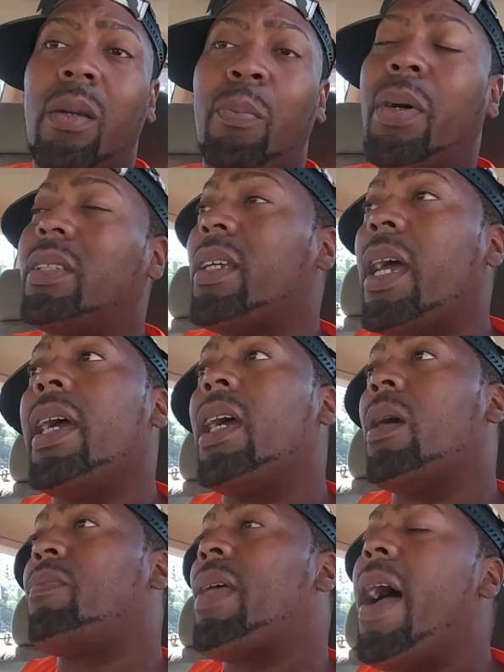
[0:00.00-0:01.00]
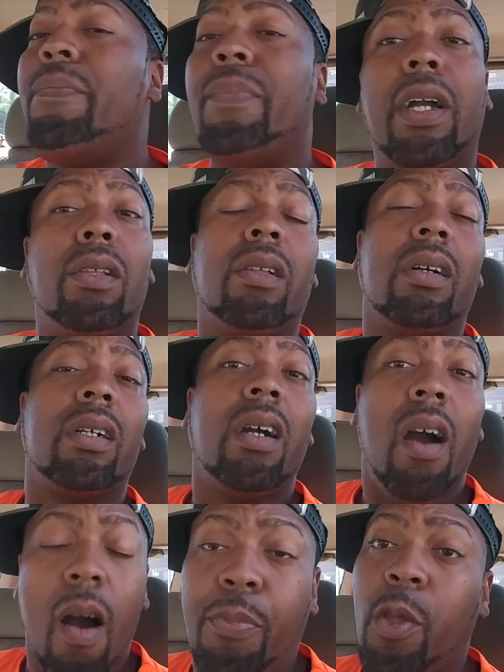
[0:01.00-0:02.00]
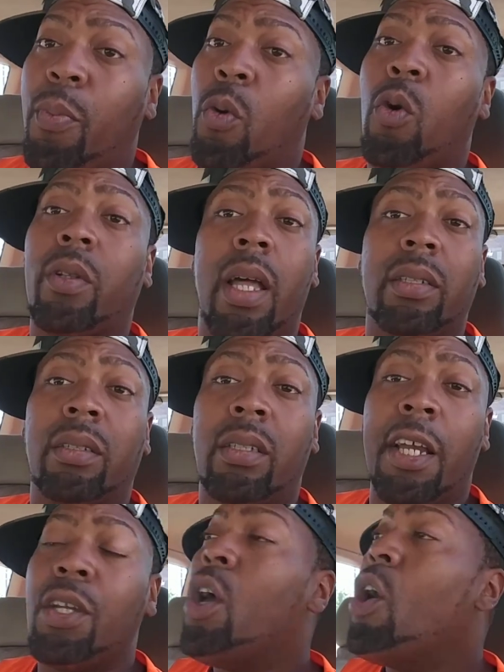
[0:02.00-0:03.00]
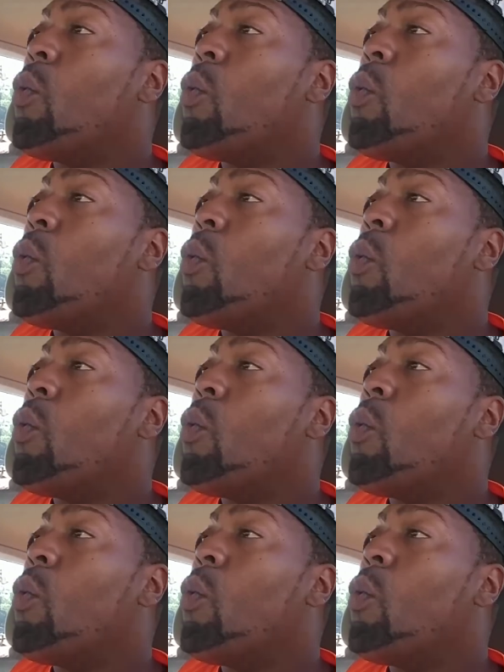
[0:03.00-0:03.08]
But damn, that nigga looked comfortable on that stage.